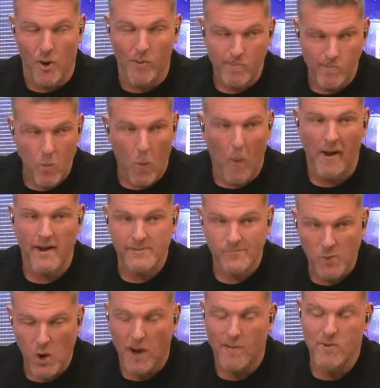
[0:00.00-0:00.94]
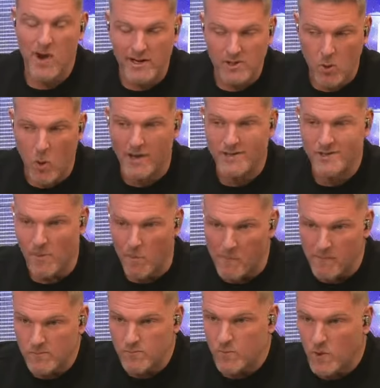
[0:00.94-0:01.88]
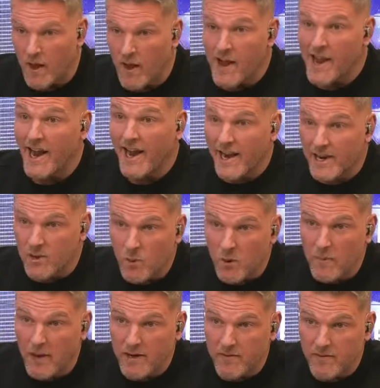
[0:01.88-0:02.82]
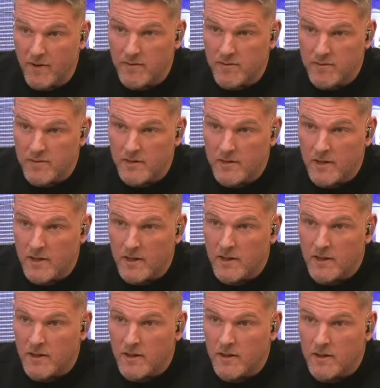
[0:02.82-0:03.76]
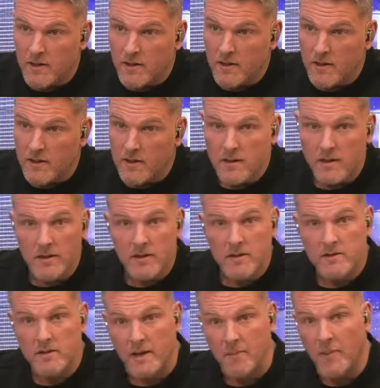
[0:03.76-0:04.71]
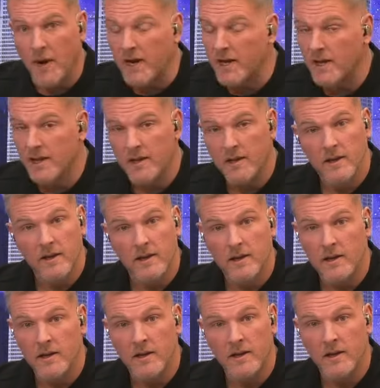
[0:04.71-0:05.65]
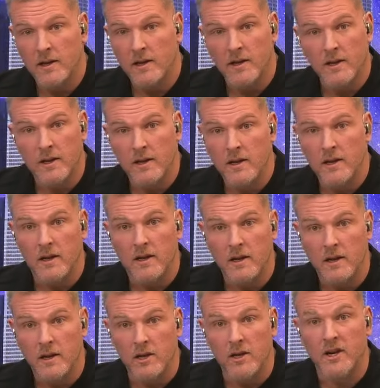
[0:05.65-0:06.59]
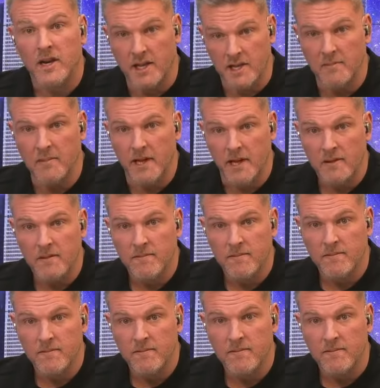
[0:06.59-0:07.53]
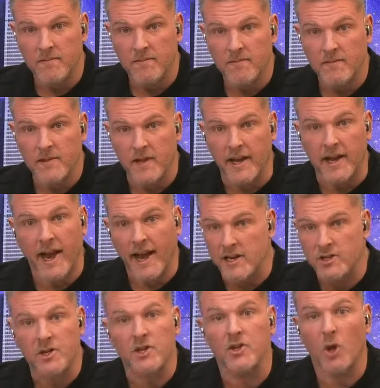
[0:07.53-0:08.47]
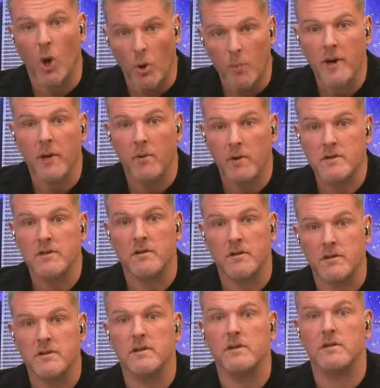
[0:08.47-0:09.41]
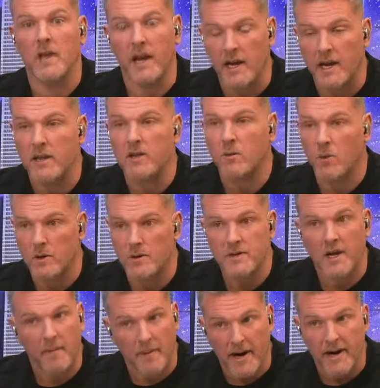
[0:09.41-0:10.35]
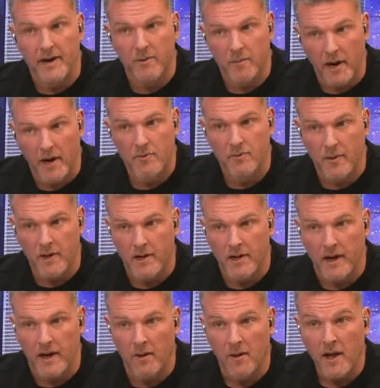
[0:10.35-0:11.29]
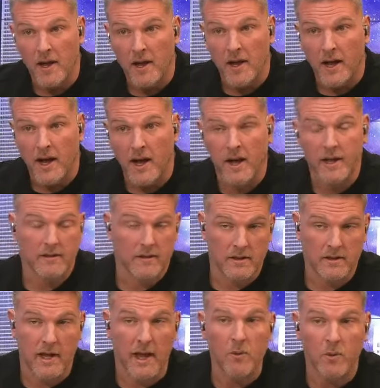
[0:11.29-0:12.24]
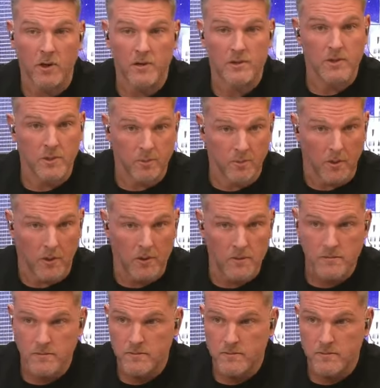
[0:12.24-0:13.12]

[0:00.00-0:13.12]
to. Next question. Into a microphone. Yep. Yeah. For a while. It's like, buddy, you're killing me. Yeah, stop. Like, actually, nobody wants to listen to any of the words coming out of your mouth right now. I, they won a Super Bowl.